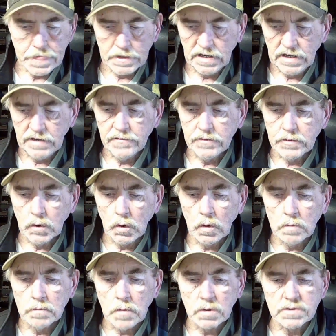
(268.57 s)
Even though
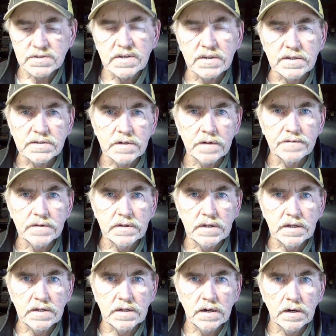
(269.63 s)
most of the stuff that
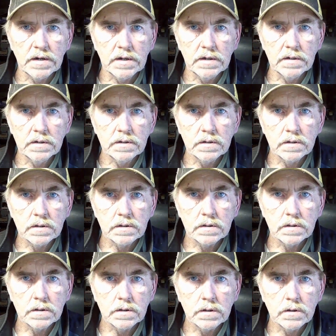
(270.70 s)
they tell you,
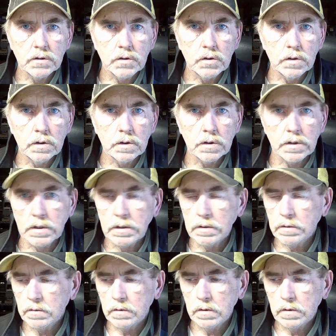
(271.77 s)
you're going to